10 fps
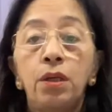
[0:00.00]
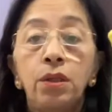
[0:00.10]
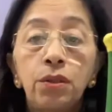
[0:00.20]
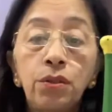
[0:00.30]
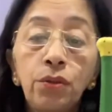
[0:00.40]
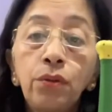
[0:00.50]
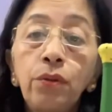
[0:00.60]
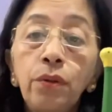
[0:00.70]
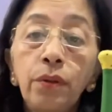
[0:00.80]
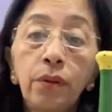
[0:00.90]

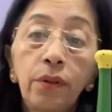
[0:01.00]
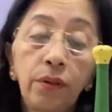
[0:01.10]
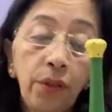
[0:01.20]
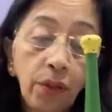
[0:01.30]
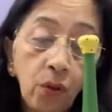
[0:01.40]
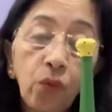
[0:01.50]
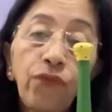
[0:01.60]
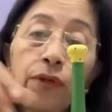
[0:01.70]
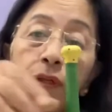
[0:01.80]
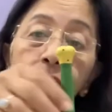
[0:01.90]
So the
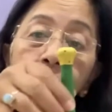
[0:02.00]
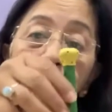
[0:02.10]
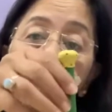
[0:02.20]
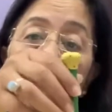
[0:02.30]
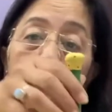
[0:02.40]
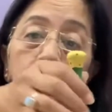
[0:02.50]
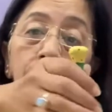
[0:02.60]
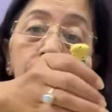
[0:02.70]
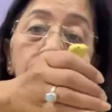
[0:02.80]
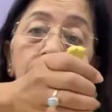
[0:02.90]
ovary, let's talk
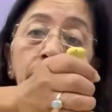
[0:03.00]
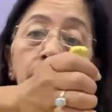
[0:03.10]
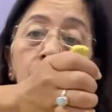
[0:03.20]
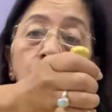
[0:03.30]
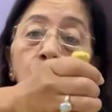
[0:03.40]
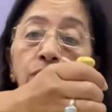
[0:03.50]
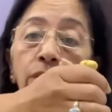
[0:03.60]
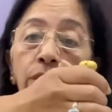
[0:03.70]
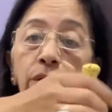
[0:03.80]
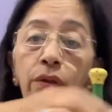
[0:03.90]
about the
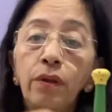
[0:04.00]
ovary.